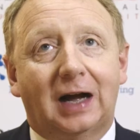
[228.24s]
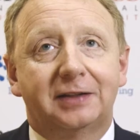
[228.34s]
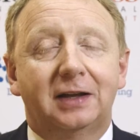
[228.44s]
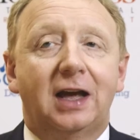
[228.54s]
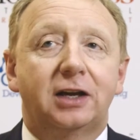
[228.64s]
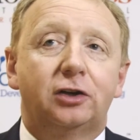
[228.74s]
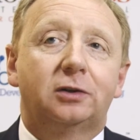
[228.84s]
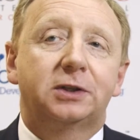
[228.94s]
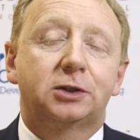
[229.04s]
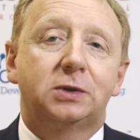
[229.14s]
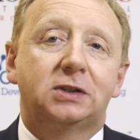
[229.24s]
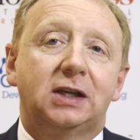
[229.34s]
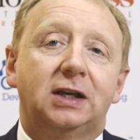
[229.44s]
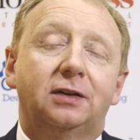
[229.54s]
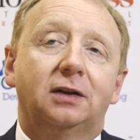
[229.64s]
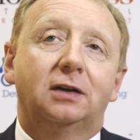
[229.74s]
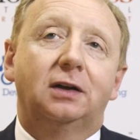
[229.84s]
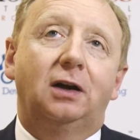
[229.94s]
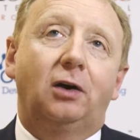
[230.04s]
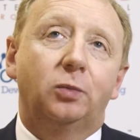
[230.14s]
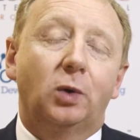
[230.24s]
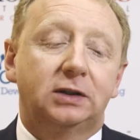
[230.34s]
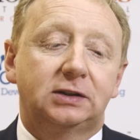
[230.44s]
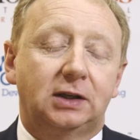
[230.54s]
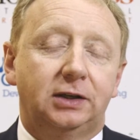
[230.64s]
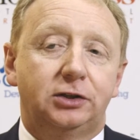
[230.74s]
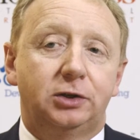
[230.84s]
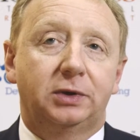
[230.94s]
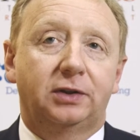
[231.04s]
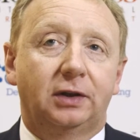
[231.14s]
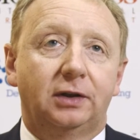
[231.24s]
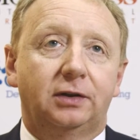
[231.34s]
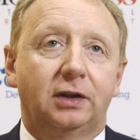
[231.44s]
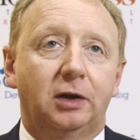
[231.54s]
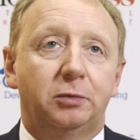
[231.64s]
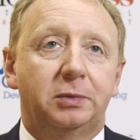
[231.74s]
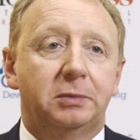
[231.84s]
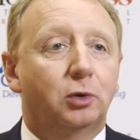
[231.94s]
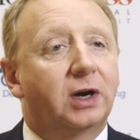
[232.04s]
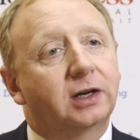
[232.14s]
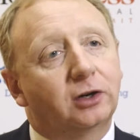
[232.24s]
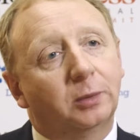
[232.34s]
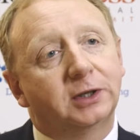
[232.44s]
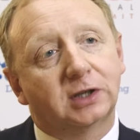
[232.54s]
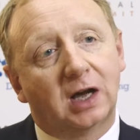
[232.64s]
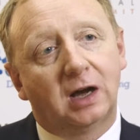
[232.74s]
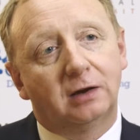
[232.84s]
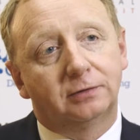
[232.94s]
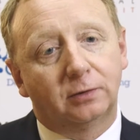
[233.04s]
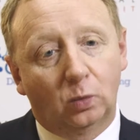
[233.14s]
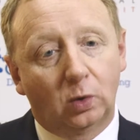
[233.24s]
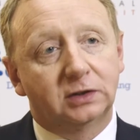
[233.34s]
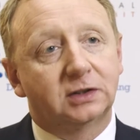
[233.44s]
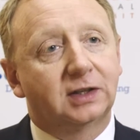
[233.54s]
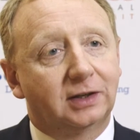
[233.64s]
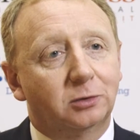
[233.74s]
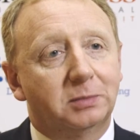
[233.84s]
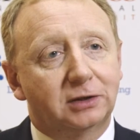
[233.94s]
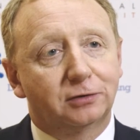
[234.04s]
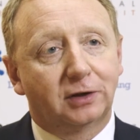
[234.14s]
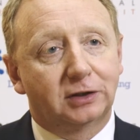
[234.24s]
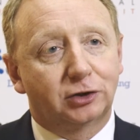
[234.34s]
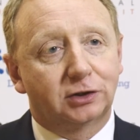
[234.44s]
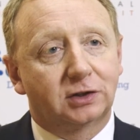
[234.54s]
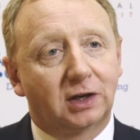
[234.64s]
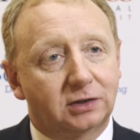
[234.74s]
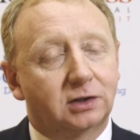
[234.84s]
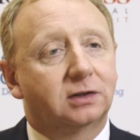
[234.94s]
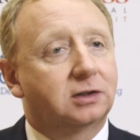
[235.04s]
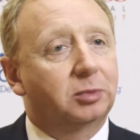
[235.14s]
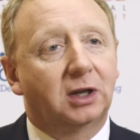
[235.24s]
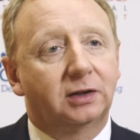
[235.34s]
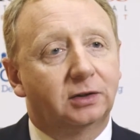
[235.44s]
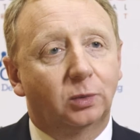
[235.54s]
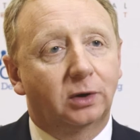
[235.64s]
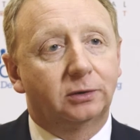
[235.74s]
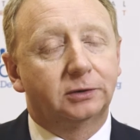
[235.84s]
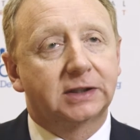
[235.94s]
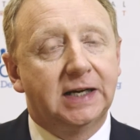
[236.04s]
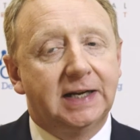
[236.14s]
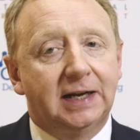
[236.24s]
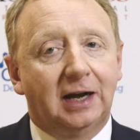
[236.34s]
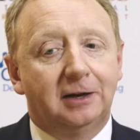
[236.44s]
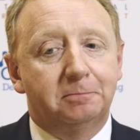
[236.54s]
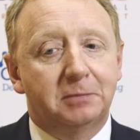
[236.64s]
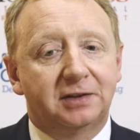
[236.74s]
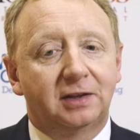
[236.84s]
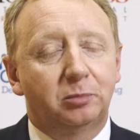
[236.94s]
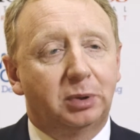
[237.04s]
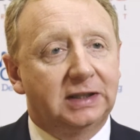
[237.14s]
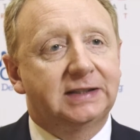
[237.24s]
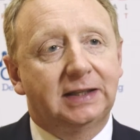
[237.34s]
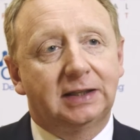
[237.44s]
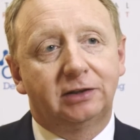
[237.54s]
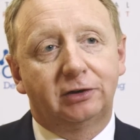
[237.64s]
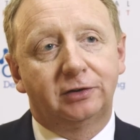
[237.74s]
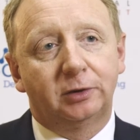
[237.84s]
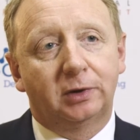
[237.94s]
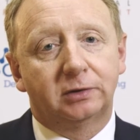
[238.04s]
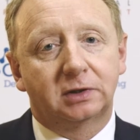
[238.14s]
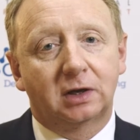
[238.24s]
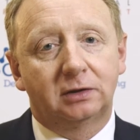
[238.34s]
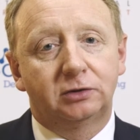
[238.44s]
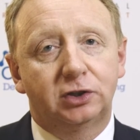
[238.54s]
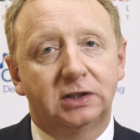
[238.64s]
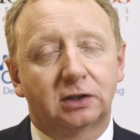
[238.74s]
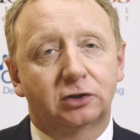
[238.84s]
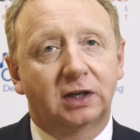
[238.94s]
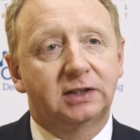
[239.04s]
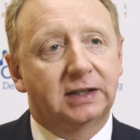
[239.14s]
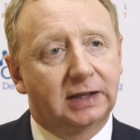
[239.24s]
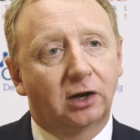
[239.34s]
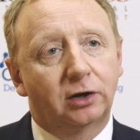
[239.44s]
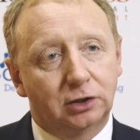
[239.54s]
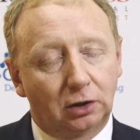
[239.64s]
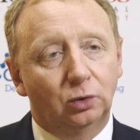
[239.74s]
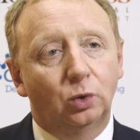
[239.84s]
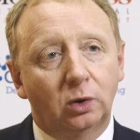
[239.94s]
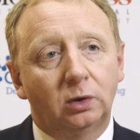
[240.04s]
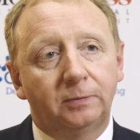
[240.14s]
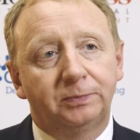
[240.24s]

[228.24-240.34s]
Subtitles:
I think economics would say that on one side you would think that it would be more economic to have one single manufacturing site to supply the world. But I think politically around the world, countries are trying to encourage a local